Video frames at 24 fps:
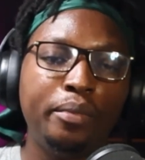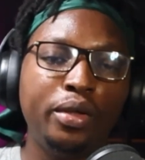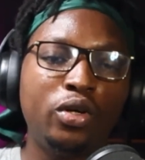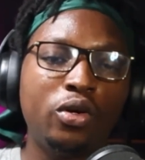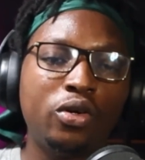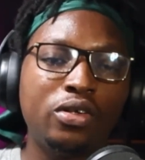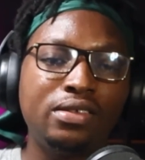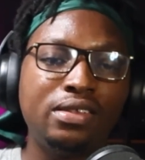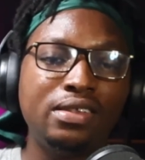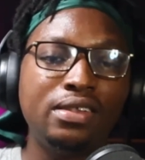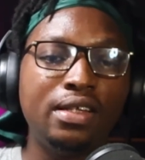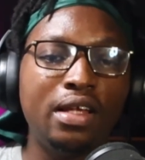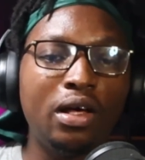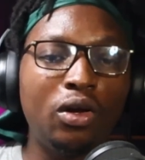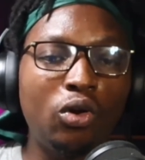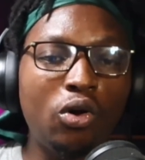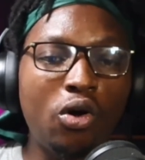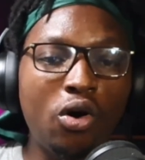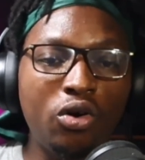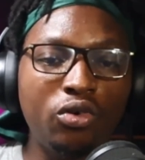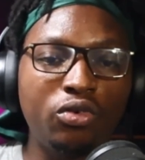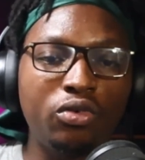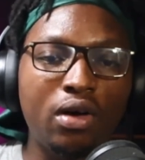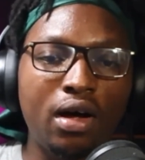Because in the
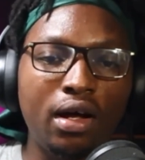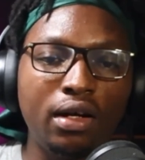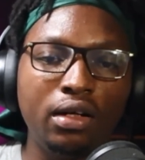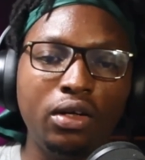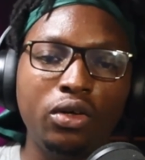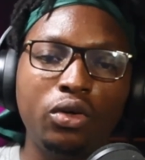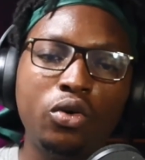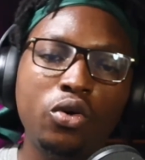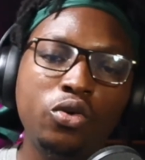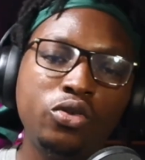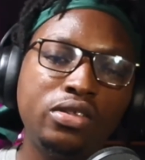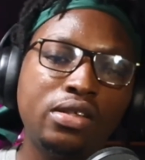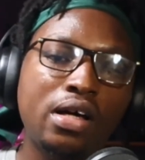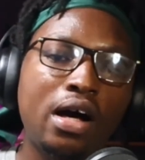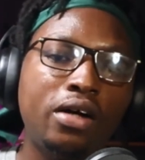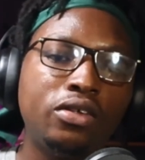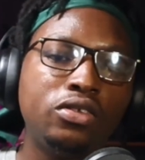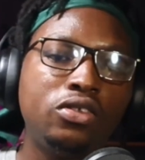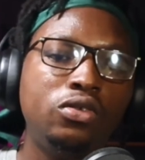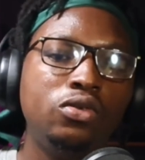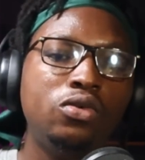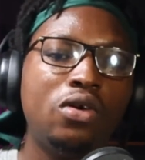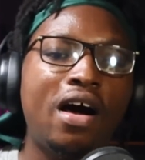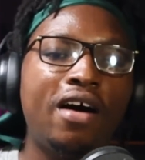long run, it goes
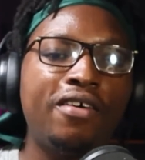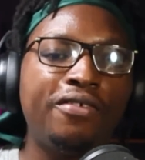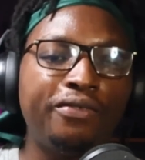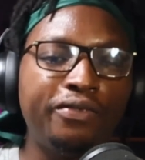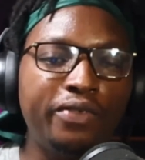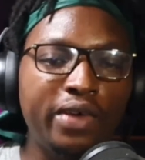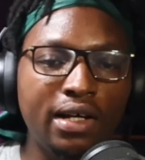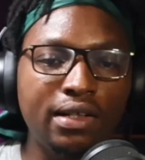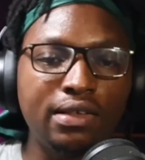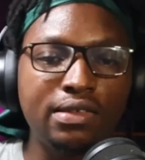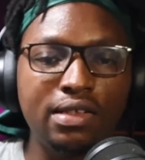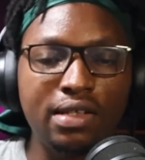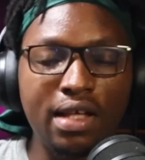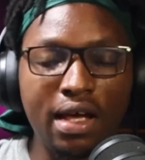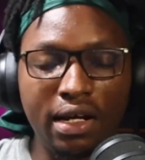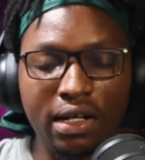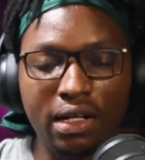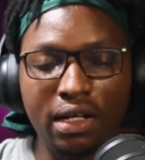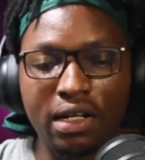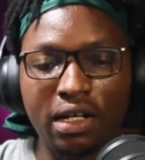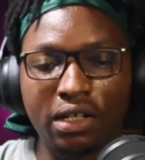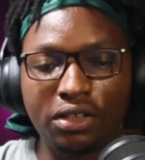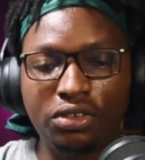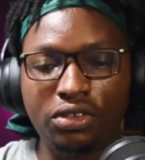out to affect the
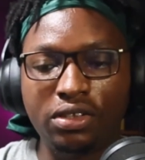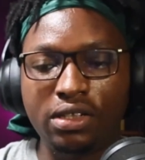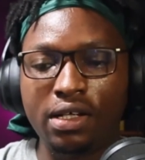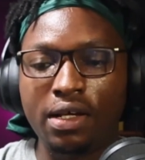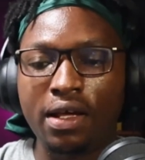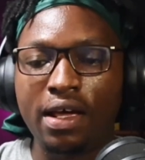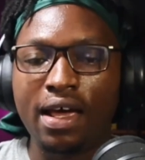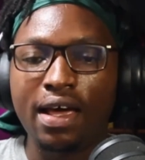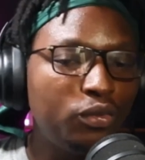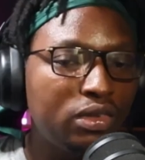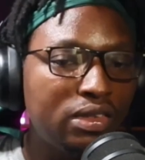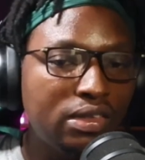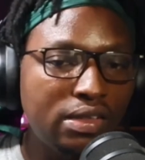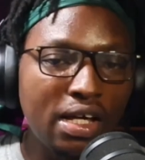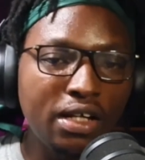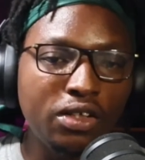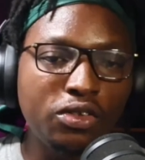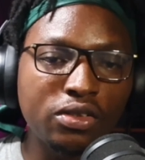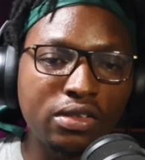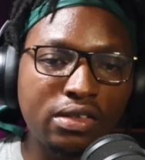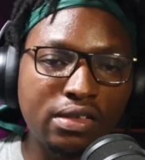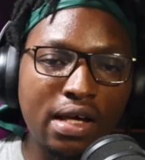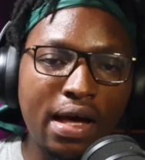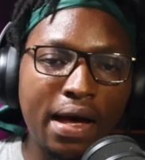industry.
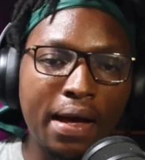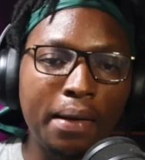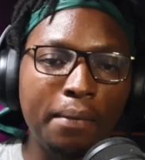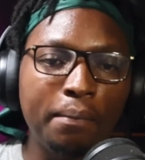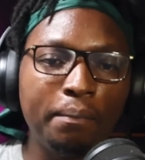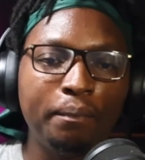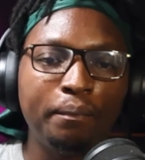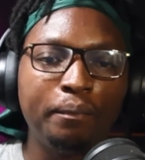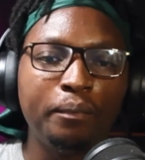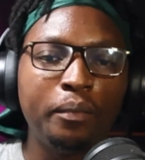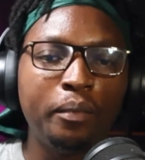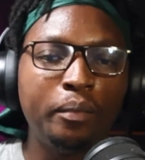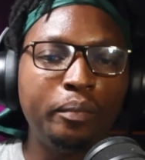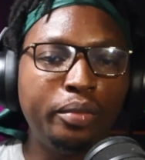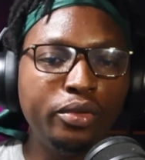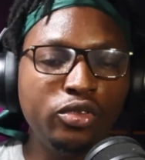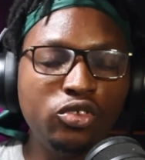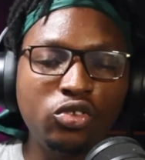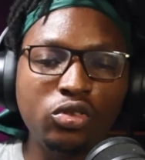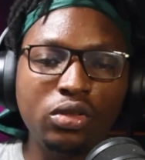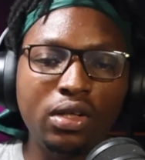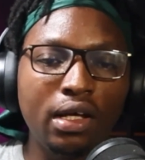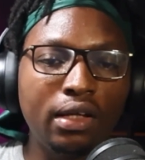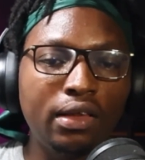Take your time,
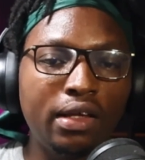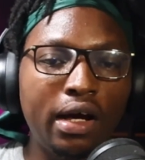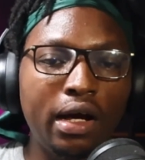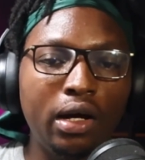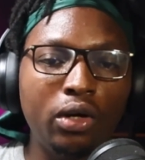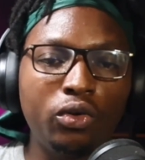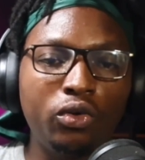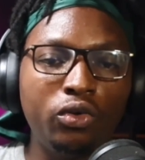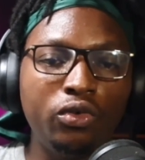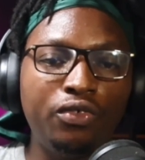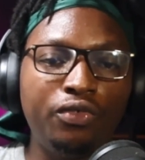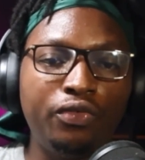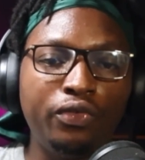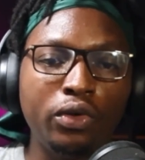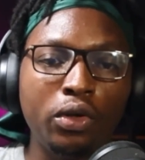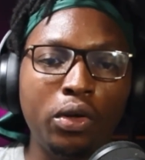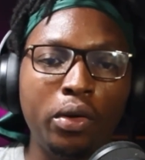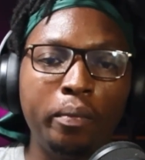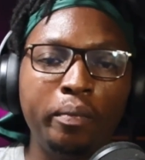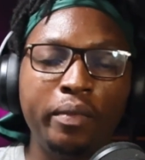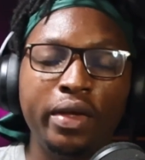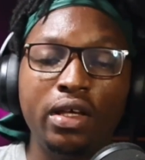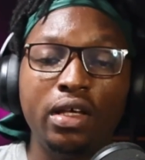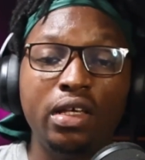put together a good
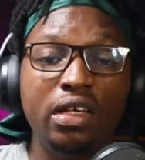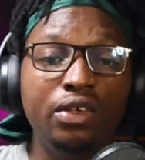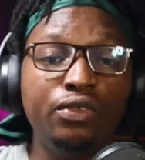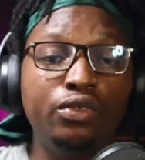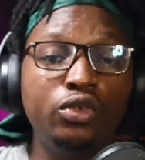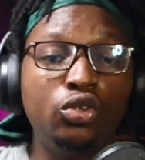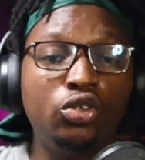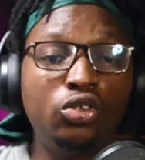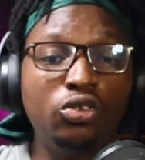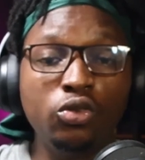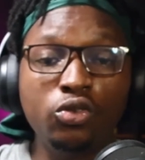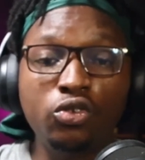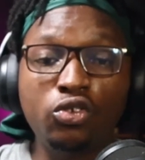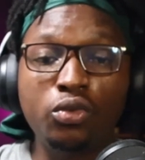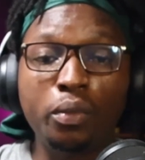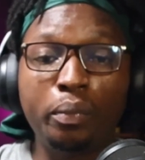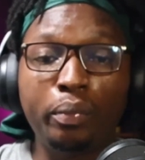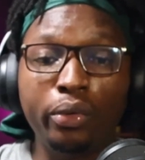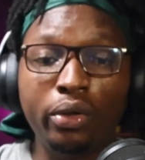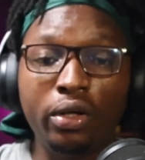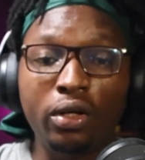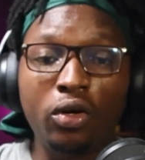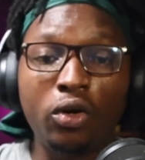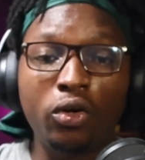film. If you choose
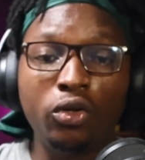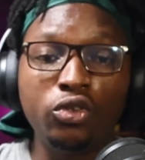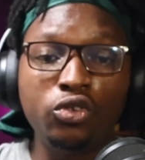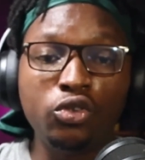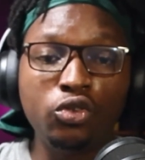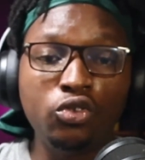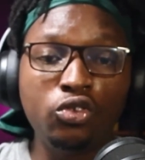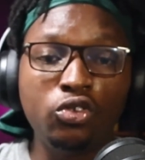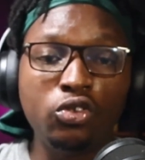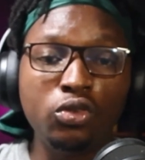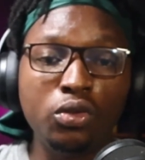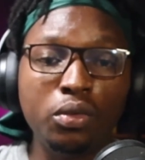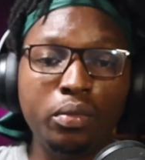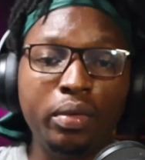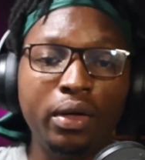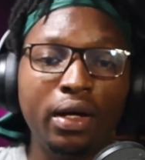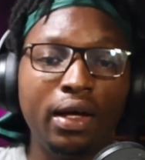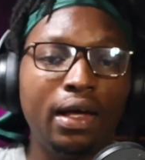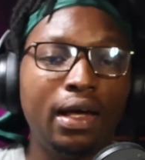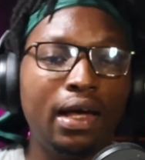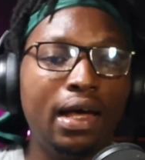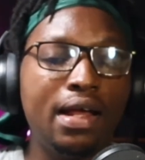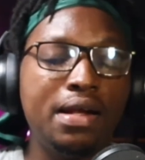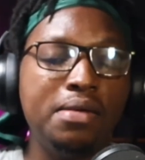to put it on YouTube
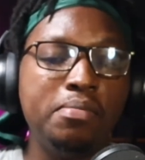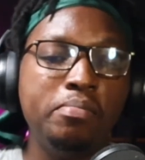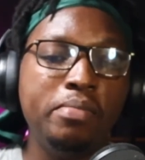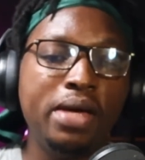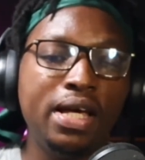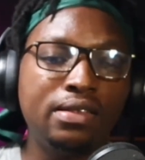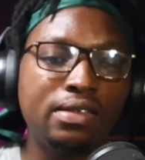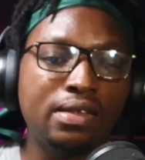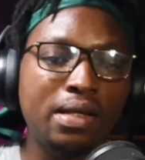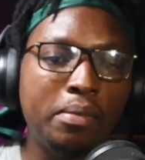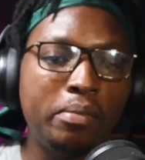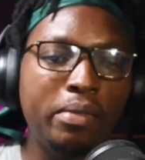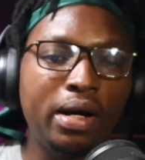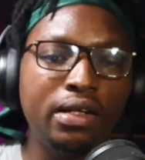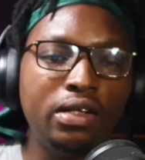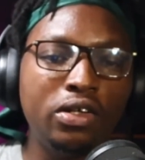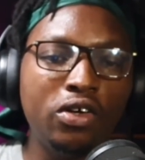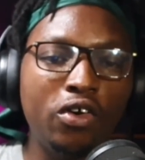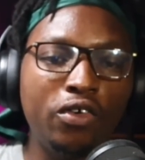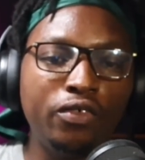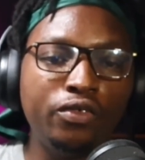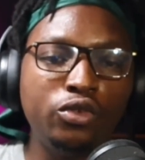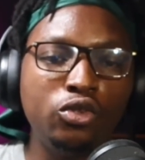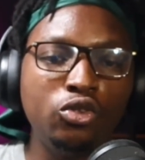and make some
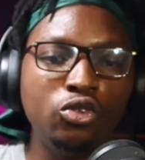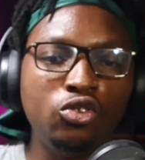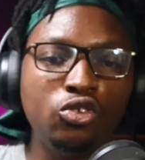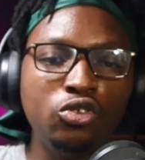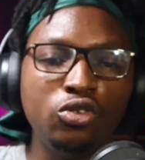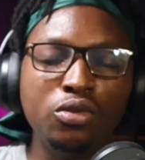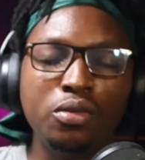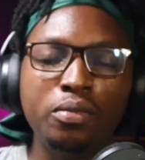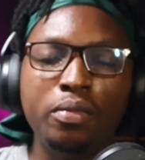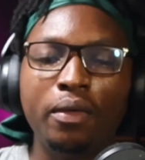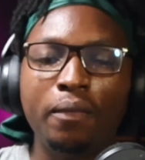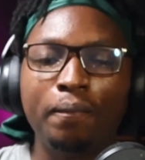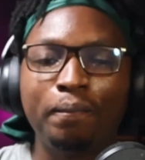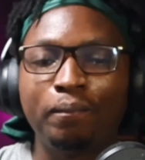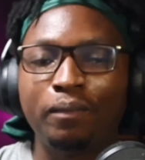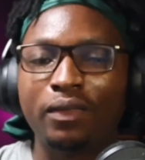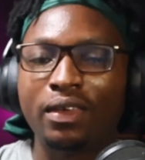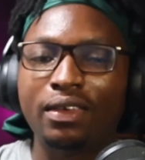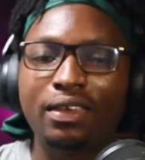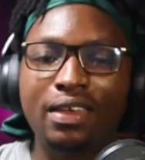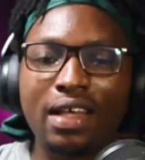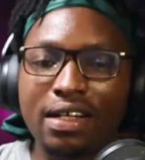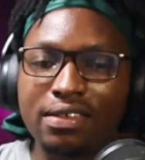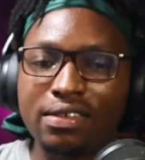money off YouTube,
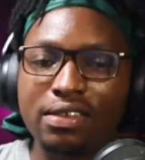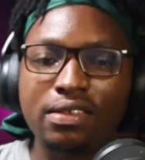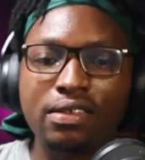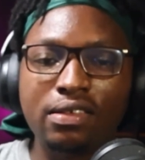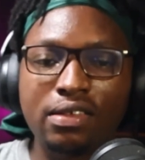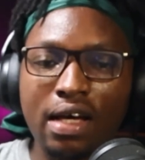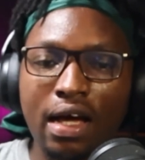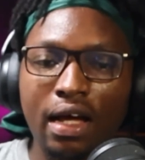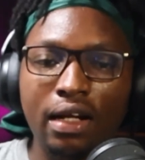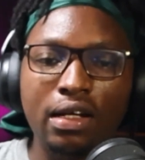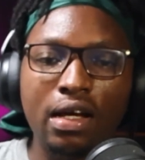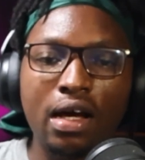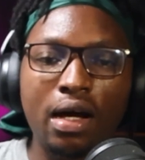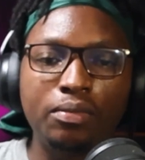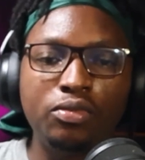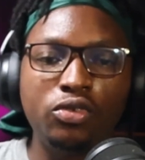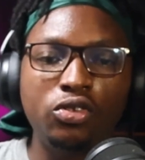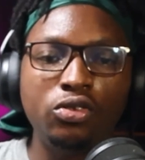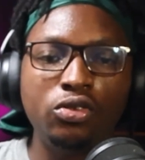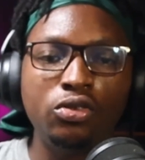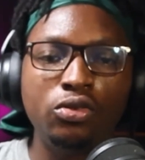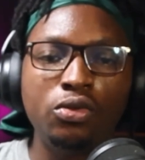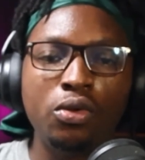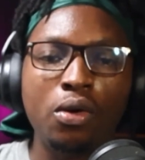that's entirely up
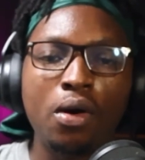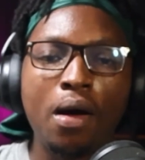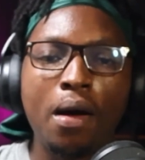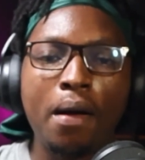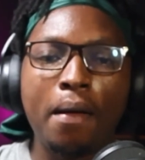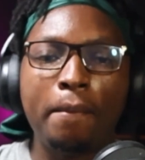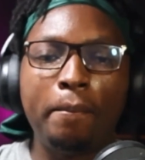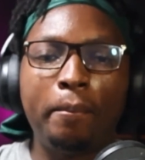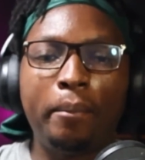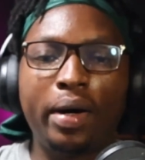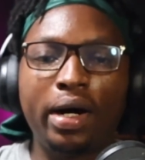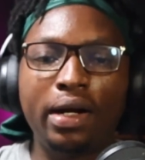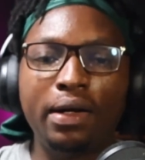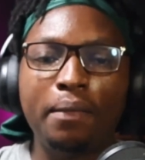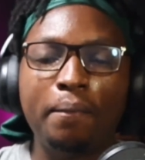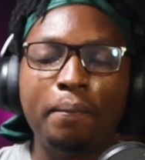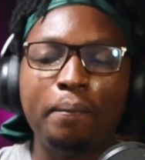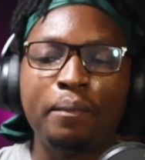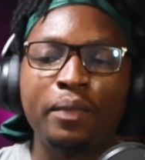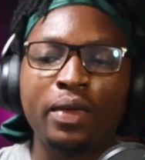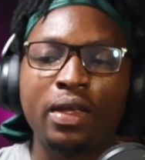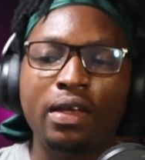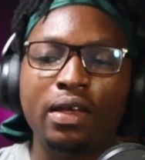to you. But